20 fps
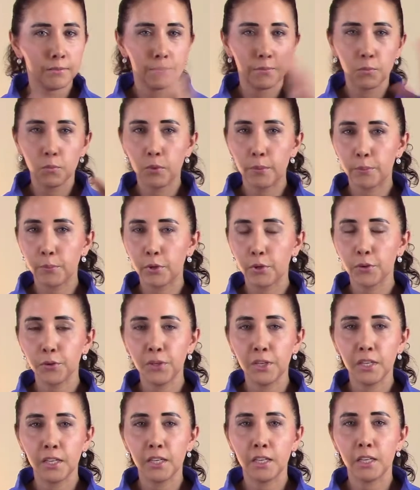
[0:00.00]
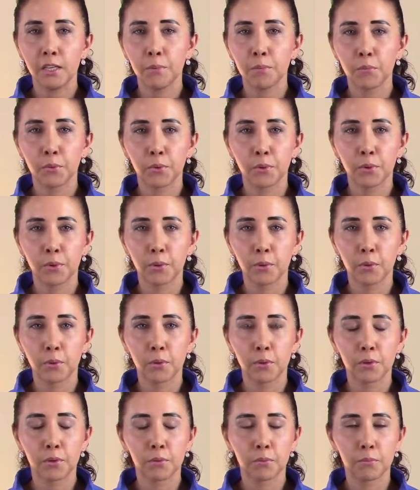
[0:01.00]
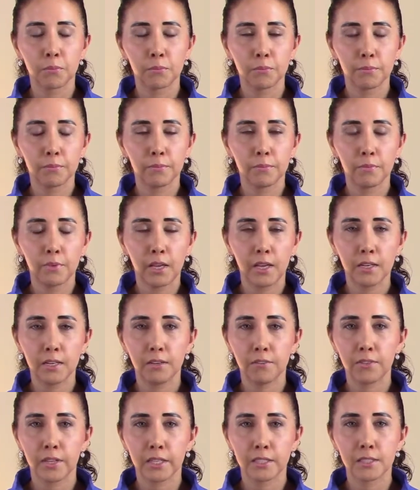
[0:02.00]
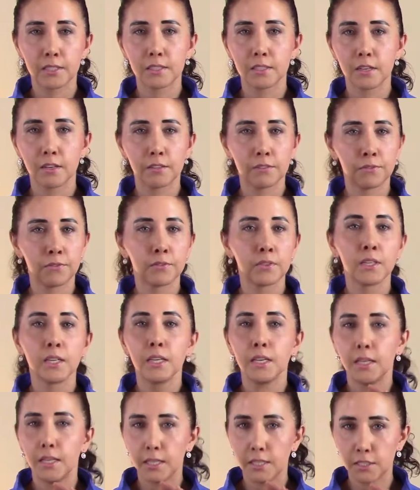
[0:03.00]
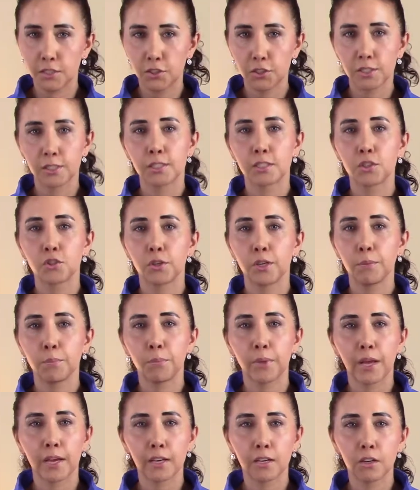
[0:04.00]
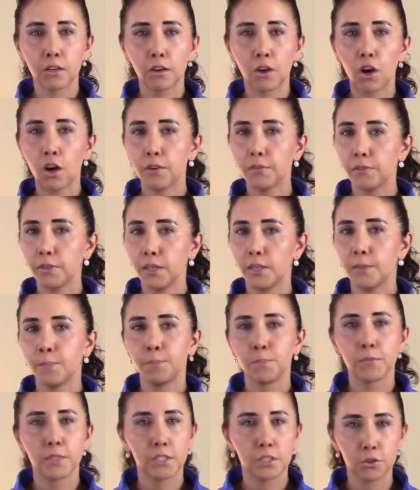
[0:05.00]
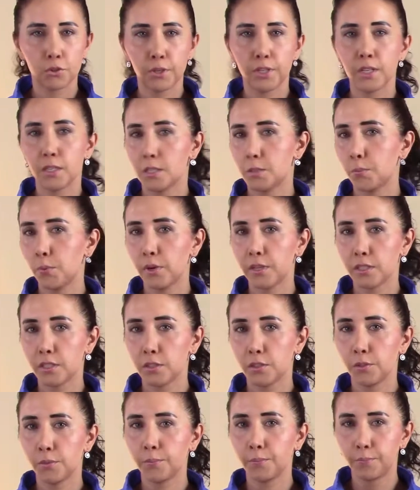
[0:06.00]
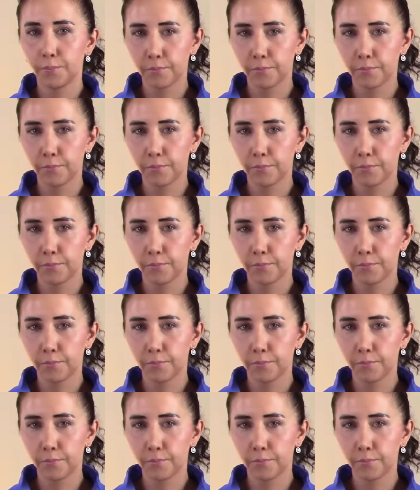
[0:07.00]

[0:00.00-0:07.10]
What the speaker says: whipped cream or any of that stuff. It's just straight black coffee, straight espresso.